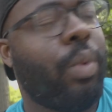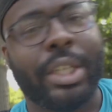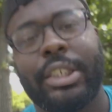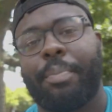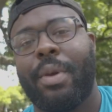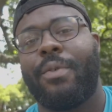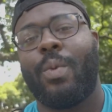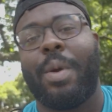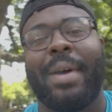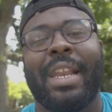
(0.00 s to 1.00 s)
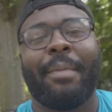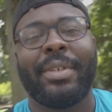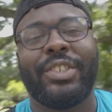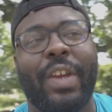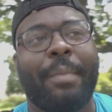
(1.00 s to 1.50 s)
What's up everyone, my
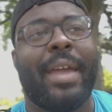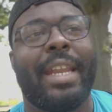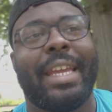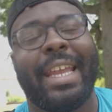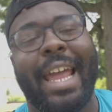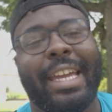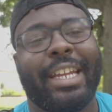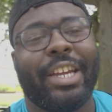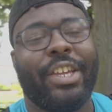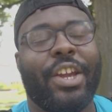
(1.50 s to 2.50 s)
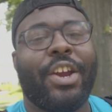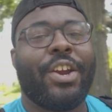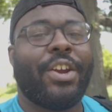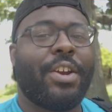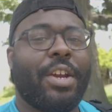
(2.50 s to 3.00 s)
name is Dre Manning can I get a
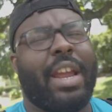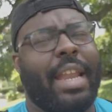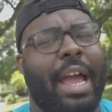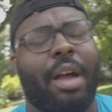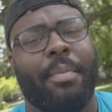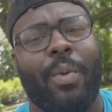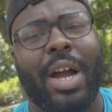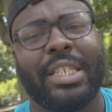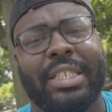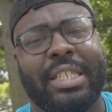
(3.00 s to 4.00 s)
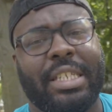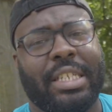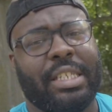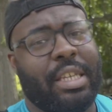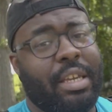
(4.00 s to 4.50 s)
year? Right now I'm in Washington
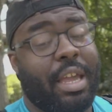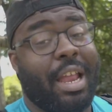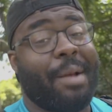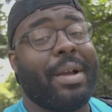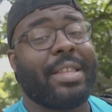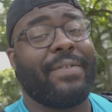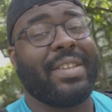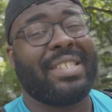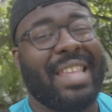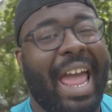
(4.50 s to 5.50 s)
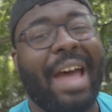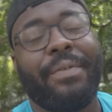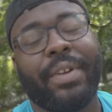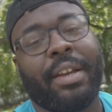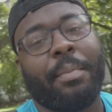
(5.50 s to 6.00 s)
DC and I'm about to visit the
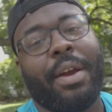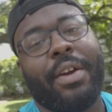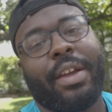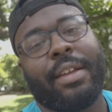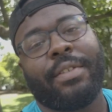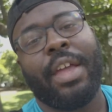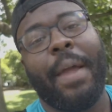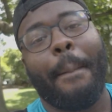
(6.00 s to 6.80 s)
African American